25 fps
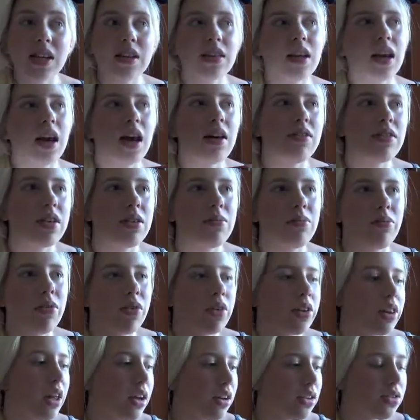and they have them
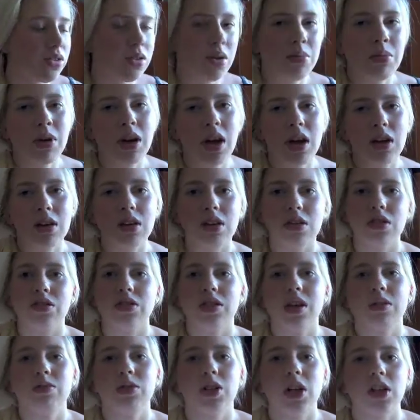for like so many other
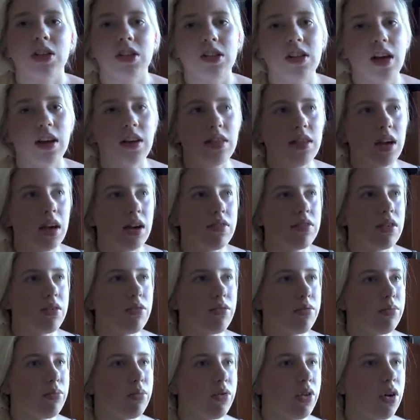subjects. Like they have
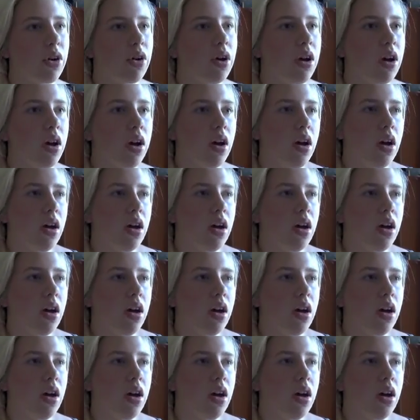them for